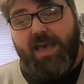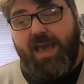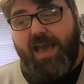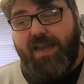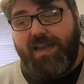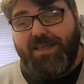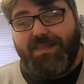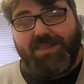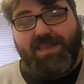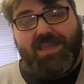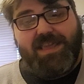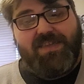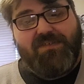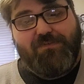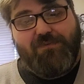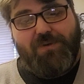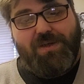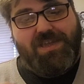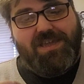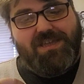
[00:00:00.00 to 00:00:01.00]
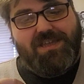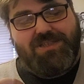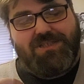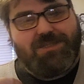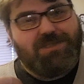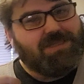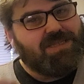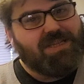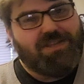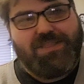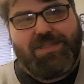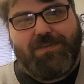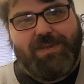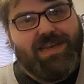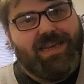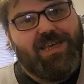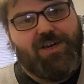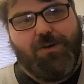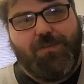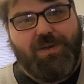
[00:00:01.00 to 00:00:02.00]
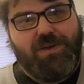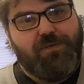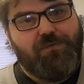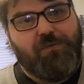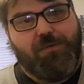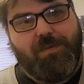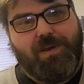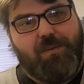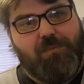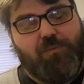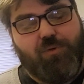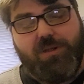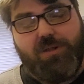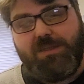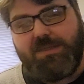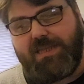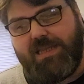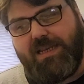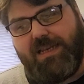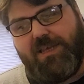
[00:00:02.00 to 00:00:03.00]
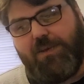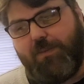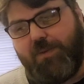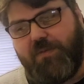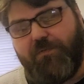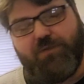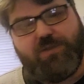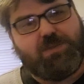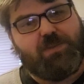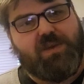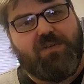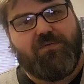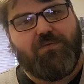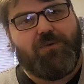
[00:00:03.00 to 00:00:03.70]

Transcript: And I think if we can just give them a little bit of remembrance and a little bit of respect